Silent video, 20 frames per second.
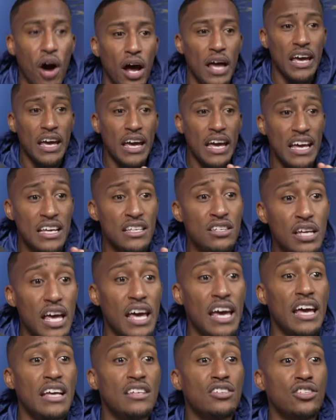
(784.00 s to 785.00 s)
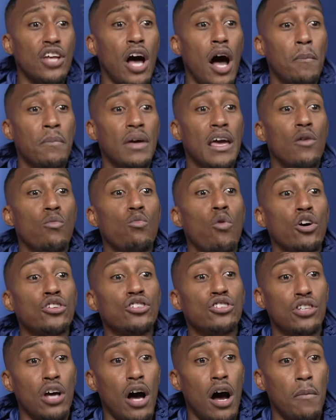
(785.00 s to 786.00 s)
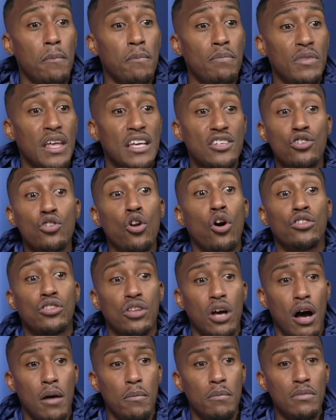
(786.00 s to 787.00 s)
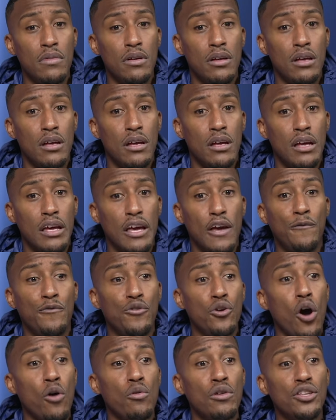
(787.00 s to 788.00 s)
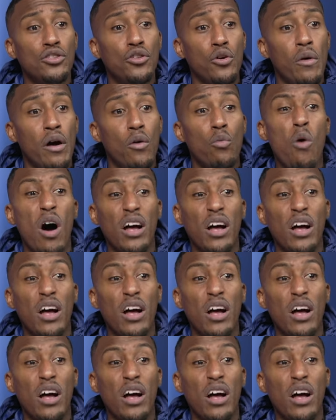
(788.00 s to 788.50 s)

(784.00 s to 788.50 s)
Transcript: But it is dumb. It was dumb. It's not dumb if you only do it